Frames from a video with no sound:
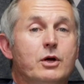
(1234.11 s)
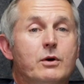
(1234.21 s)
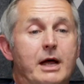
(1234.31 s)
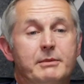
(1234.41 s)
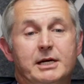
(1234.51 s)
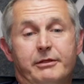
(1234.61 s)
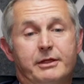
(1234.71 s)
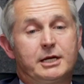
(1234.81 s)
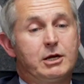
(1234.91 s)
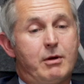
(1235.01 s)
No, I mean, I
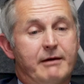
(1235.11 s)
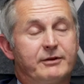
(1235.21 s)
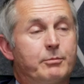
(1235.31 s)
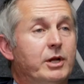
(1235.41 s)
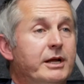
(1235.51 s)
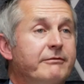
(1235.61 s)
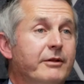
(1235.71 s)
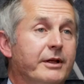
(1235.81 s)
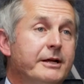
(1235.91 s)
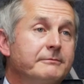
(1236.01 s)
think you have to plan for
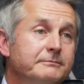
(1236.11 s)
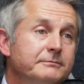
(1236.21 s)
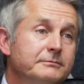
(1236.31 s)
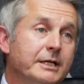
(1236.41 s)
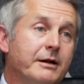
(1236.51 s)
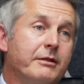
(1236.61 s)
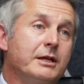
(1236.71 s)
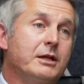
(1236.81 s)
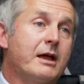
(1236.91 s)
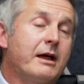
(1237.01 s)
that. And I
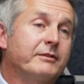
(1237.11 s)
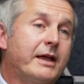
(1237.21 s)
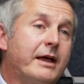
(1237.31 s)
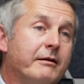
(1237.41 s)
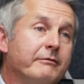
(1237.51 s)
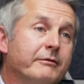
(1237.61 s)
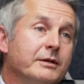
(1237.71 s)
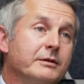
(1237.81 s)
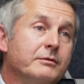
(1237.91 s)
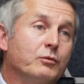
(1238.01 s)
think you have to have
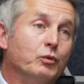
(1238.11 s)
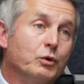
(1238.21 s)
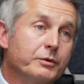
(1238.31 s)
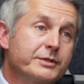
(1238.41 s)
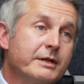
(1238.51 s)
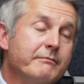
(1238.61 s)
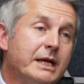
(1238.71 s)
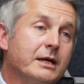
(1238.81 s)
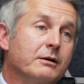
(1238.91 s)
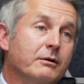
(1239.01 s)
rules that
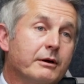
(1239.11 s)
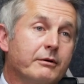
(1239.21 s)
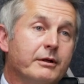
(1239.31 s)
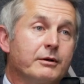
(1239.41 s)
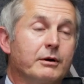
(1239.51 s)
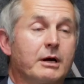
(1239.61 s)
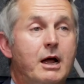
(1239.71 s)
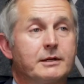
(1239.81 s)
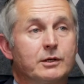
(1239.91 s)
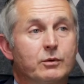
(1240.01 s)
make it clear that there are
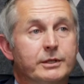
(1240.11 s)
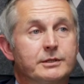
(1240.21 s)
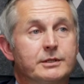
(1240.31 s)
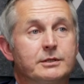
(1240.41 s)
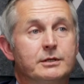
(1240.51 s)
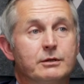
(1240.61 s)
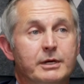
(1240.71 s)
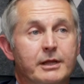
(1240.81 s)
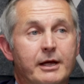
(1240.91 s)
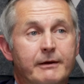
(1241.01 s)
consequences to
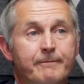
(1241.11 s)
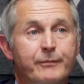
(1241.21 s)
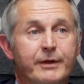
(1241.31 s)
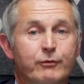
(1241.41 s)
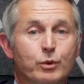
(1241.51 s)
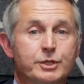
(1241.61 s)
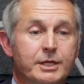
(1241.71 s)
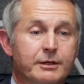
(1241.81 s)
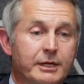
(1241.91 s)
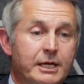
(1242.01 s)
doing that.
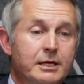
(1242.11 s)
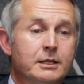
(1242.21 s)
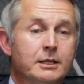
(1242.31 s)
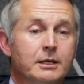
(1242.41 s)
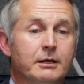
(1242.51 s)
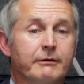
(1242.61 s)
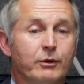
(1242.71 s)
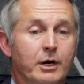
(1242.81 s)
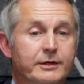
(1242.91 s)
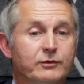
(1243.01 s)
Fortunately
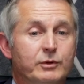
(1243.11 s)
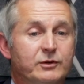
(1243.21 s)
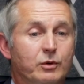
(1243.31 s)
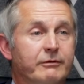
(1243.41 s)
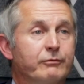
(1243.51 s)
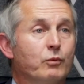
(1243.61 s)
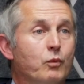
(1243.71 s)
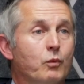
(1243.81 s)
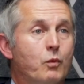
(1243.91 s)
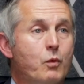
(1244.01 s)
for us, we sort
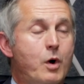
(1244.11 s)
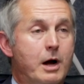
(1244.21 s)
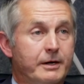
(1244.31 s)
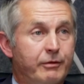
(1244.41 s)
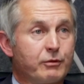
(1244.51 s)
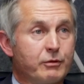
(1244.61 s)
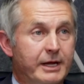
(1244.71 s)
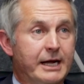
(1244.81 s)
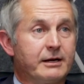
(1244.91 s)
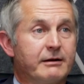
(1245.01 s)
of walked through
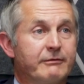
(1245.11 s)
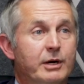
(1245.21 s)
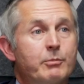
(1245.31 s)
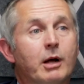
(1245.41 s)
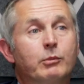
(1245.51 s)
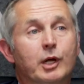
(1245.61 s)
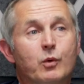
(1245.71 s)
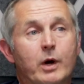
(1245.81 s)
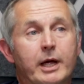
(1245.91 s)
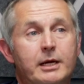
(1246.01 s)
that in a very public
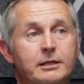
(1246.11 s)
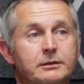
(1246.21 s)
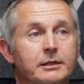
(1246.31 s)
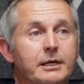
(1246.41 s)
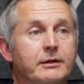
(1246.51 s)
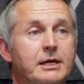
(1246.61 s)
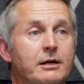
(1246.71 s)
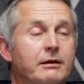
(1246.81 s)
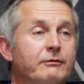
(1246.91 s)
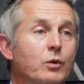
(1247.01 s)
way at the
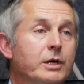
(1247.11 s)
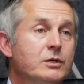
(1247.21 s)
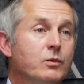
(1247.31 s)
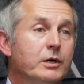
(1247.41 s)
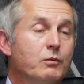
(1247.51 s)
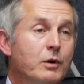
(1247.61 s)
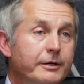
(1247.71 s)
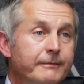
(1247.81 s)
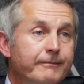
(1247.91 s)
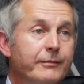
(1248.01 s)
end of
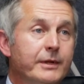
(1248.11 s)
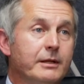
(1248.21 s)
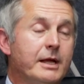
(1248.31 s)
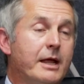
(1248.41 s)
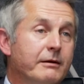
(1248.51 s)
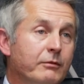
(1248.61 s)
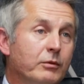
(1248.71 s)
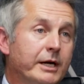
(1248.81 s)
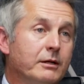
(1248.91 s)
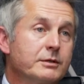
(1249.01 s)
2021 and the end of the
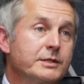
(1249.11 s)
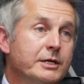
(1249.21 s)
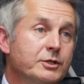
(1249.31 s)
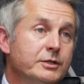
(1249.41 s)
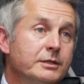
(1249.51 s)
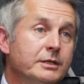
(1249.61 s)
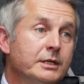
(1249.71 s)
regular session.